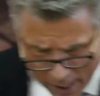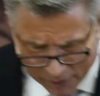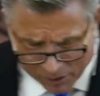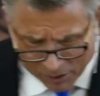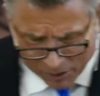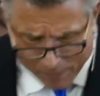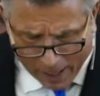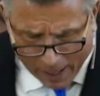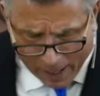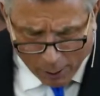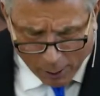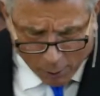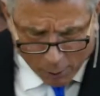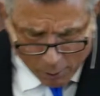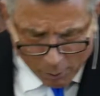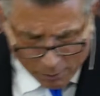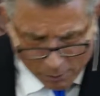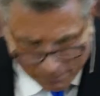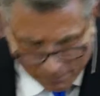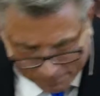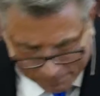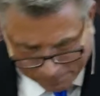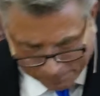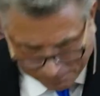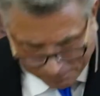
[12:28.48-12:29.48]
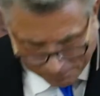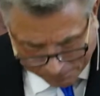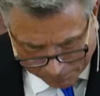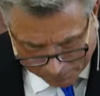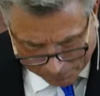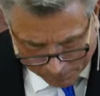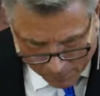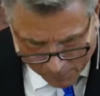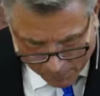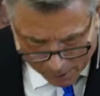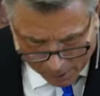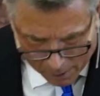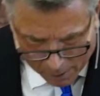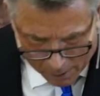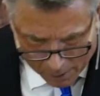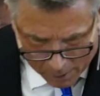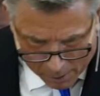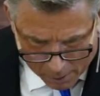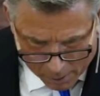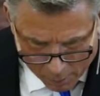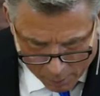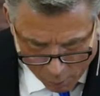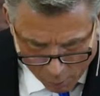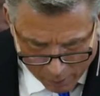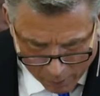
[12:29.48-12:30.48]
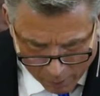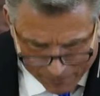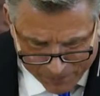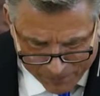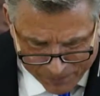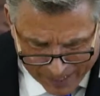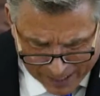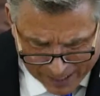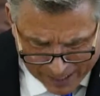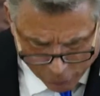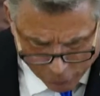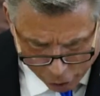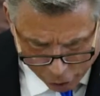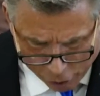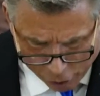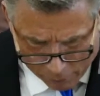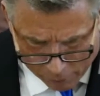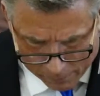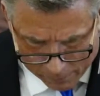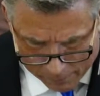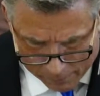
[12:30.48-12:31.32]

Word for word: a sparrow or a finch.